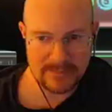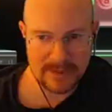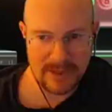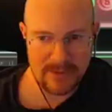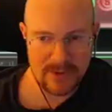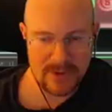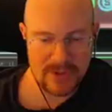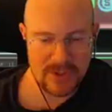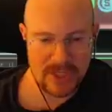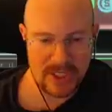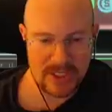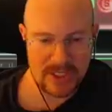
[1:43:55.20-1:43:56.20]
level
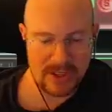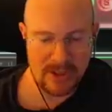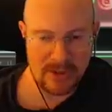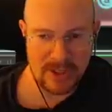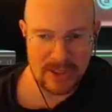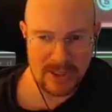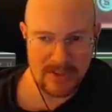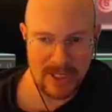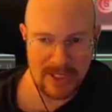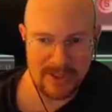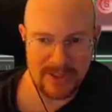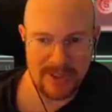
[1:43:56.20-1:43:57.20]
6 cloaking that we
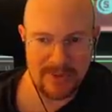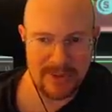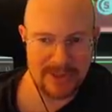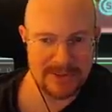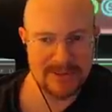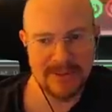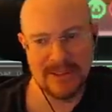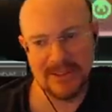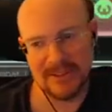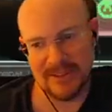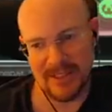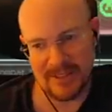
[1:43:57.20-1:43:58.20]
had on that one.
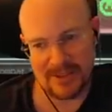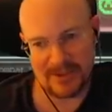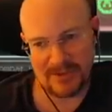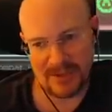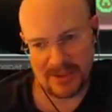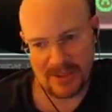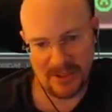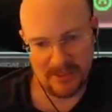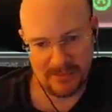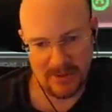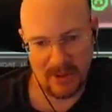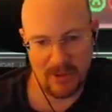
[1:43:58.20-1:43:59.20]
let's just kill him.
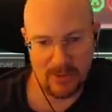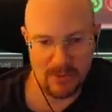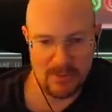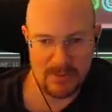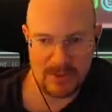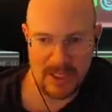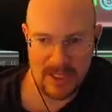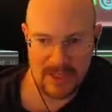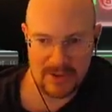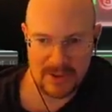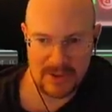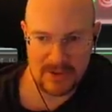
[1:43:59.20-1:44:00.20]
Oh, okay,
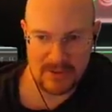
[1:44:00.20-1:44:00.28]
just